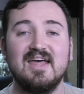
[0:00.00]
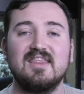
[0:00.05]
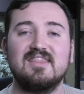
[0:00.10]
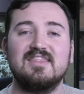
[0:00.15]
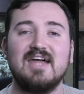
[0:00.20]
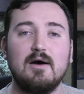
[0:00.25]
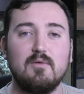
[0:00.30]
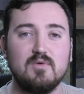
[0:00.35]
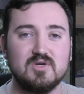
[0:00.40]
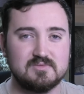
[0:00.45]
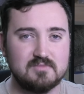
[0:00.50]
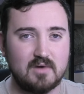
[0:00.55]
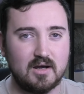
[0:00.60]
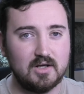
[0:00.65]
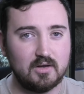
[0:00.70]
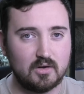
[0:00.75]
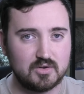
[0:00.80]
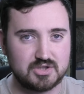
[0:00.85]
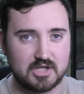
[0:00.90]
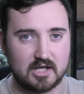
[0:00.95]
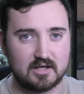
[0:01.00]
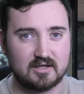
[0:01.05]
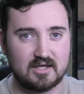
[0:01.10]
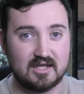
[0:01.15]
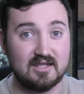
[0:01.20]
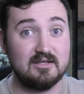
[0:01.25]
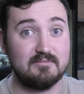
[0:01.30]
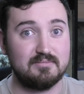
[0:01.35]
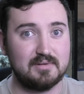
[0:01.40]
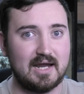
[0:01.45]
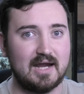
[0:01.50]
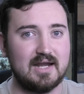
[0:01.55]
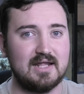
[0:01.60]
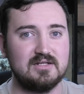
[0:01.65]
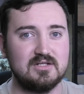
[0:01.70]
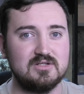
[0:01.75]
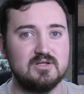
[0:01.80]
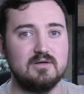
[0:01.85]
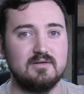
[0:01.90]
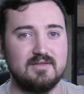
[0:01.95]
That was my logic in the
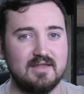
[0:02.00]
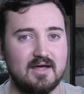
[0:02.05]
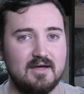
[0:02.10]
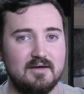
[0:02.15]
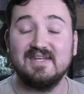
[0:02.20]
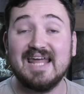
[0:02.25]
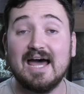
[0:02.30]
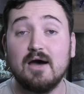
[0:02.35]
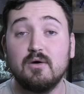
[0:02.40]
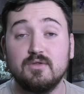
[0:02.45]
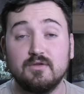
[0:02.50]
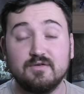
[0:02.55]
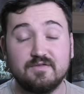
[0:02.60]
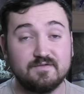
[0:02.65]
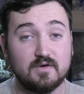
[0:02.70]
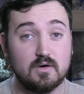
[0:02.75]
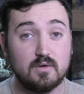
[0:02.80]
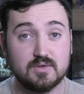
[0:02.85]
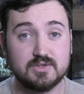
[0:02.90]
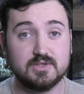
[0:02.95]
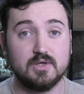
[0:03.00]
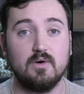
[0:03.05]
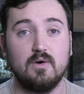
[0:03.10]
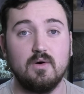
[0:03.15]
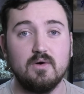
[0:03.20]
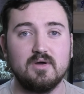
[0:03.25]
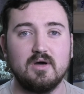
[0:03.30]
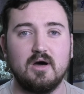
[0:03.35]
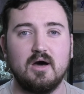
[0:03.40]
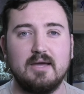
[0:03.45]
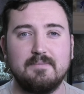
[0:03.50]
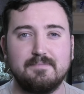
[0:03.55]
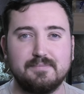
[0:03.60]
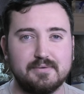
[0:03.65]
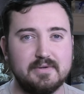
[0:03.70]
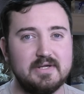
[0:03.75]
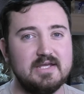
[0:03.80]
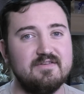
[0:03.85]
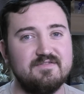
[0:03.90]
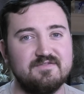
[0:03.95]
planning to do that. Now, in the full talk, I
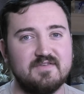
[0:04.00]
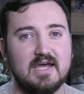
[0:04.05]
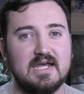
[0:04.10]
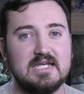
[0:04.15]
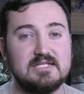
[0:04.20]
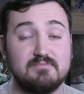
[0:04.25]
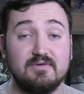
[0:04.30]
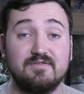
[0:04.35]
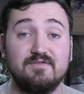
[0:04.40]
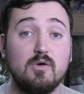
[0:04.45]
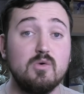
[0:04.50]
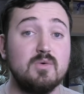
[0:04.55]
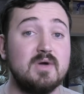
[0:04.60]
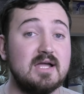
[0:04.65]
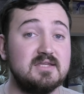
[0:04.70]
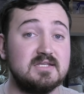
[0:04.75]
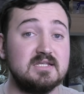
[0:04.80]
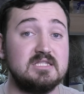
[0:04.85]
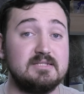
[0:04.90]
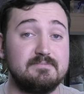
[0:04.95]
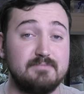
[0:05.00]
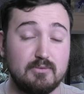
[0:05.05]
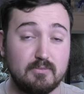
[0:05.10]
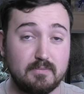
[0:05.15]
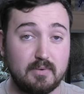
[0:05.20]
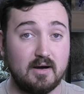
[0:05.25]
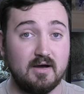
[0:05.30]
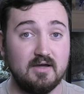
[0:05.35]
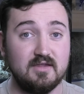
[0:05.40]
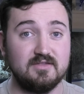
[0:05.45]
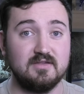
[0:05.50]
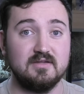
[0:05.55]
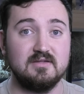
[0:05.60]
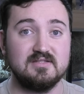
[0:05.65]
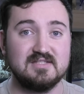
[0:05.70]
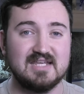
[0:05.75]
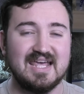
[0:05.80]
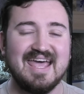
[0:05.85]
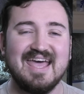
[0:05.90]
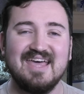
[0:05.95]
prefaced, before getting the ball
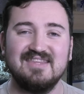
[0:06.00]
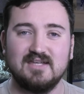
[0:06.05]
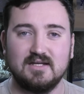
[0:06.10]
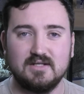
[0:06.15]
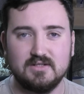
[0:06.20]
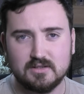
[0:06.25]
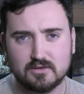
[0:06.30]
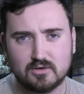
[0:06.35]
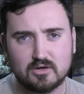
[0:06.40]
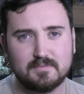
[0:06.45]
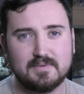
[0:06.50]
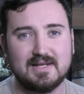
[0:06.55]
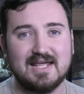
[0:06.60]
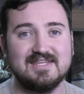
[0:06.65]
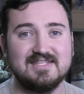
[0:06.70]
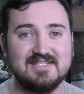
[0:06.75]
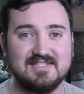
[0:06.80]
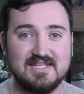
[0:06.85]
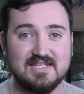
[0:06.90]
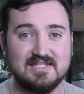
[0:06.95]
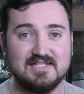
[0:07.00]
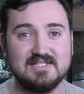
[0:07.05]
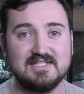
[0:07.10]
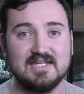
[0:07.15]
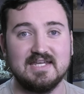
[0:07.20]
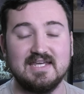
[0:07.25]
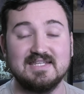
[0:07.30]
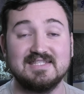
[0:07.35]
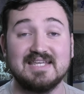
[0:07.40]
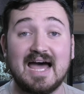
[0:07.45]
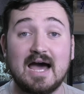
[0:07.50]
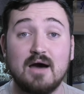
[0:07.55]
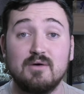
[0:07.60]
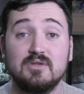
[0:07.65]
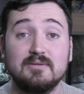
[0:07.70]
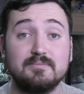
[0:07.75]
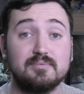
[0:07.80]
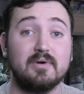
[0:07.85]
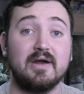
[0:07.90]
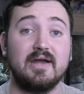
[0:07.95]
pythons, that neuroplasticity is how
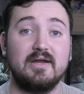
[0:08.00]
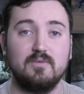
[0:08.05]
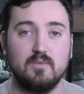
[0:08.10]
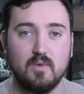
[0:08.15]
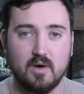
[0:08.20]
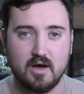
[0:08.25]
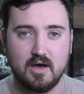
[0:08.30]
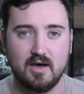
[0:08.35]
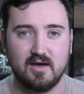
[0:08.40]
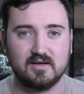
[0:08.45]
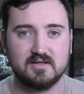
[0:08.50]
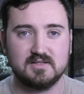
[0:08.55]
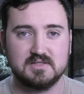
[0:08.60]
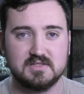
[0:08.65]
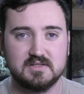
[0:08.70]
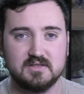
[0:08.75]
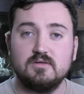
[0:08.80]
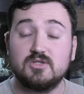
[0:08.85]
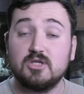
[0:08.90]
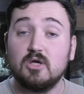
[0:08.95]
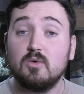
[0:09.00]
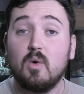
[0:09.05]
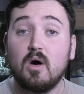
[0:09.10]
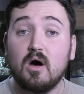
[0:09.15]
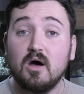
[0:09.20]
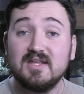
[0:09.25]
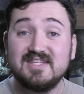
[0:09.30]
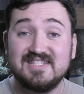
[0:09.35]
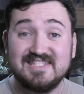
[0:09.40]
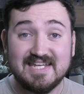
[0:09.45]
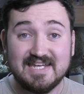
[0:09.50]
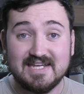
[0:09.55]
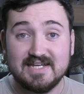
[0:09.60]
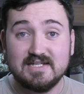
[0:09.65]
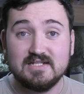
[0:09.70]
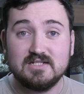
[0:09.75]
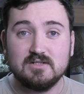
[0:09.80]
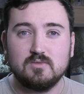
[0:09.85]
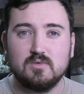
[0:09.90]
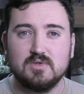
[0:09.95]
the brain works. So what I
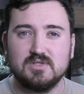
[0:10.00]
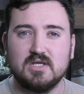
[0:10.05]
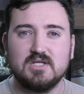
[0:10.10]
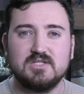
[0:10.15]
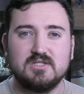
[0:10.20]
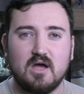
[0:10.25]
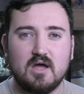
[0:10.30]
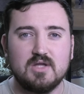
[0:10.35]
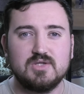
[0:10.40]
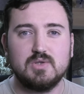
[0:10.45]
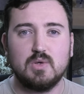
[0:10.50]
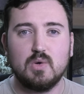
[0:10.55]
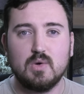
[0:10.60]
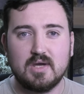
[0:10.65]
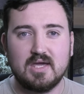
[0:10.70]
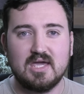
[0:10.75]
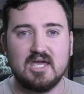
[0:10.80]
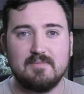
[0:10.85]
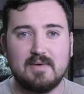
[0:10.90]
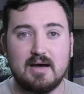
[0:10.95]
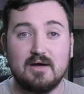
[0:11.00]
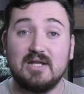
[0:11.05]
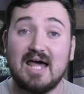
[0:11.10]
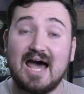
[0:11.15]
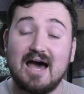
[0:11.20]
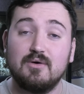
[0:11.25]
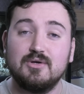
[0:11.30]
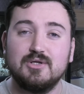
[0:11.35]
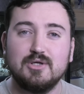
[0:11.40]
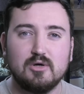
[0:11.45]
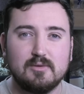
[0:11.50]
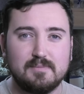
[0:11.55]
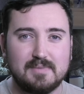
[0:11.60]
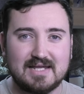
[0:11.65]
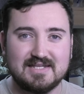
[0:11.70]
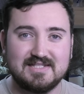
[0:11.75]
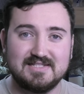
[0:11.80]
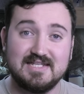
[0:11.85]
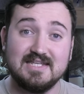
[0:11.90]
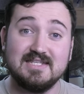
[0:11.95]
did was I started talking about how
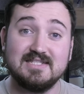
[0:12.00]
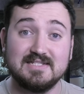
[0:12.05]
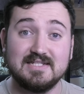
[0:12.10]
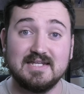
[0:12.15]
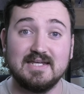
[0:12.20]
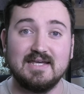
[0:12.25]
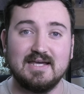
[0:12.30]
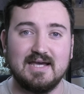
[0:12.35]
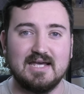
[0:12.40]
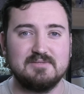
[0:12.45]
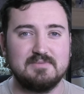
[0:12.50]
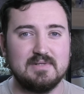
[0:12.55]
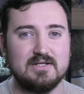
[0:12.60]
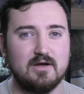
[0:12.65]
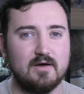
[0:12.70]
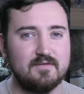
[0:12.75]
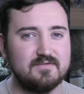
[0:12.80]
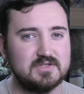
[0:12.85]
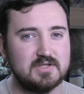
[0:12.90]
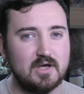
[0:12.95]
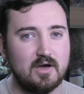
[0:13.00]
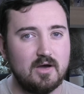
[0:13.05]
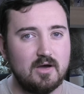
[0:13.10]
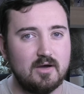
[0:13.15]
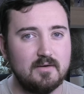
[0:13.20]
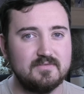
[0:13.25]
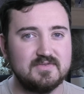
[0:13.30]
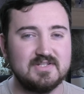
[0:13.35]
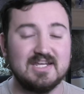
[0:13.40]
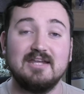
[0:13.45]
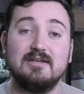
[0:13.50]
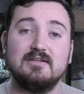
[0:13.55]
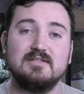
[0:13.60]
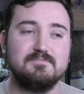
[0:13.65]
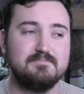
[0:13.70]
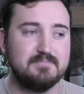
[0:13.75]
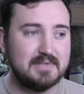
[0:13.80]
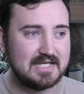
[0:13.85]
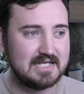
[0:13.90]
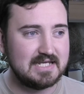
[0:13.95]
neuroplasticity has been observed
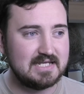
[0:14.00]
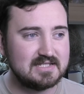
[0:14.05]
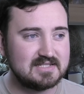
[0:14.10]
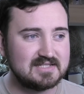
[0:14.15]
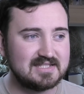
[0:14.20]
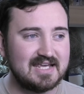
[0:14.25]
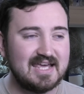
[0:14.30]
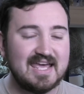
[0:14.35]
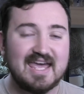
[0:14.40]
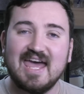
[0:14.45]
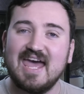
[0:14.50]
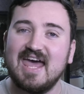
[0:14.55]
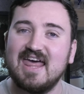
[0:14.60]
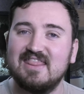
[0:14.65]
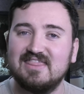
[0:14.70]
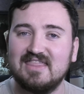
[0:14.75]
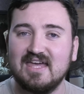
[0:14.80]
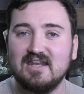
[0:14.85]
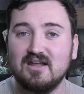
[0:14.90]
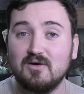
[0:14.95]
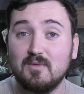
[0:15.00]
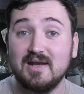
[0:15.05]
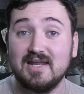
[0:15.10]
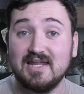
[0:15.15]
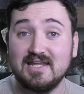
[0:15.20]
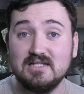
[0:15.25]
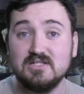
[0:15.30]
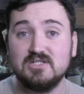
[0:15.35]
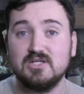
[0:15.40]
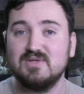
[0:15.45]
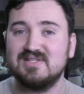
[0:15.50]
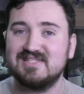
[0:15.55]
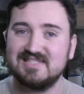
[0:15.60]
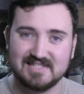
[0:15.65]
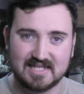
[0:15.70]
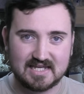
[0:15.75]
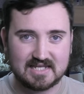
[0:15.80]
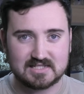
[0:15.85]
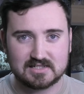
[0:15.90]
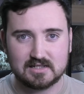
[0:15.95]
in bees, and then I went into
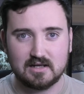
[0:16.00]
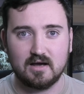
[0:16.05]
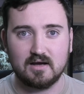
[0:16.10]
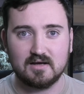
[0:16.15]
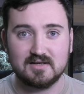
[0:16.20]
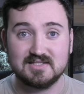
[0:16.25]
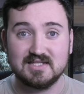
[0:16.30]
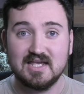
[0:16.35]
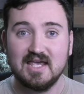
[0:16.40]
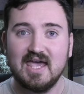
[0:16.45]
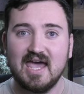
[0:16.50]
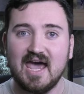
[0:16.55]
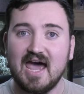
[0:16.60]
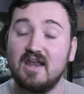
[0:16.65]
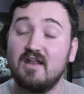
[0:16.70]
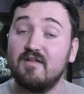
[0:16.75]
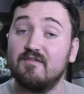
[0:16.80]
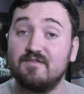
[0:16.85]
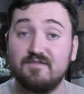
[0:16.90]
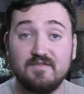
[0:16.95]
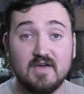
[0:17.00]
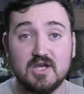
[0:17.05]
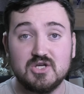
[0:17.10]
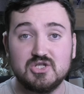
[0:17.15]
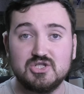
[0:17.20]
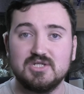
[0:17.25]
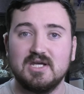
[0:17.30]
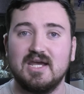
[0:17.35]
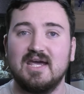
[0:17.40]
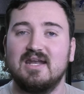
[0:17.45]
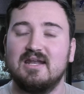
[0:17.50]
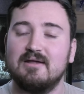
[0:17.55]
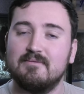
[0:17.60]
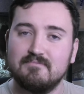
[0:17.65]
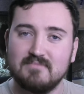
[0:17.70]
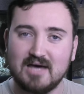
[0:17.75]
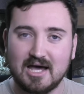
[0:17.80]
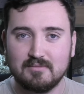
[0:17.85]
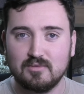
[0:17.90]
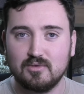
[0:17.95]
sea slugs, and in fish, and
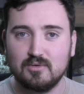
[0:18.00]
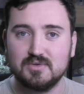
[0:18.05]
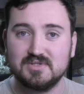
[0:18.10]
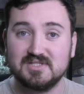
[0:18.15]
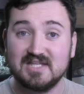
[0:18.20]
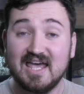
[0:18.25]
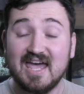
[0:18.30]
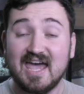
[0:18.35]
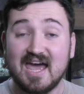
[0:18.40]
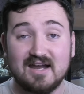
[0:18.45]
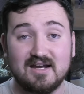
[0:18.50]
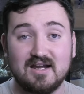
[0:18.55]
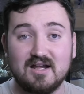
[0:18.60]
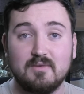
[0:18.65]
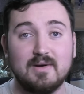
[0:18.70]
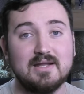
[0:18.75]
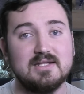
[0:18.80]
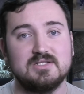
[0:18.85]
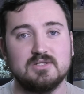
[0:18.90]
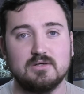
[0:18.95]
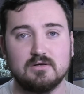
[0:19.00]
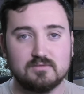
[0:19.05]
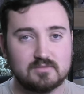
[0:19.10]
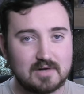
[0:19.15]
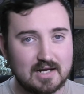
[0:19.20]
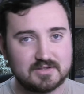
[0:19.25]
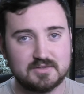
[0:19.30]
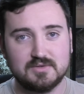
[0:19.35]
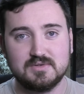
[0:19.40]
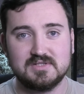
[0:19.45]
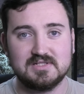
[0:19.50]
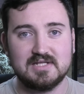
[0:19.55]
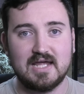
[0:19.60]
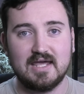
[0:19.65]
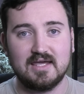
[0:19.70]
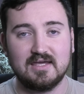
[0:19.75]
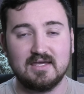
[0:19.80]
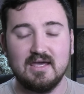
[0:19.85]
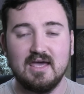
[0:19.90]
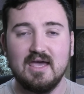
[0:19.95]
in mammals, and I went to a
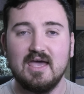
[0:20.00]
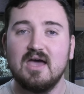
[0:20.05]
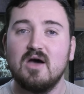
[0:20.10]
rattlesnake.